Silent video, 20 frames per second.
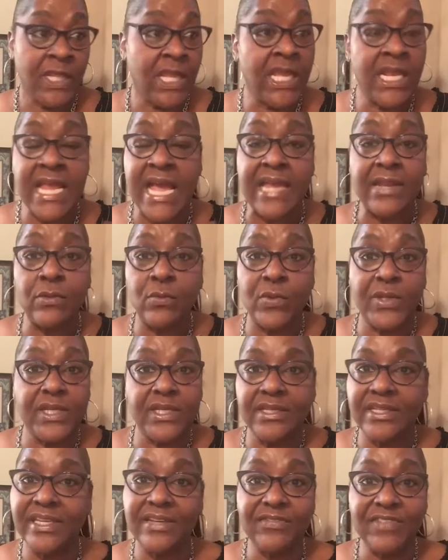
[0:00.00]
And I don't want
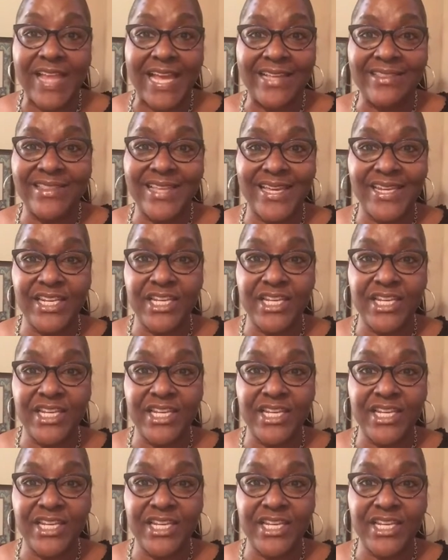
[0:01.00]
to live like that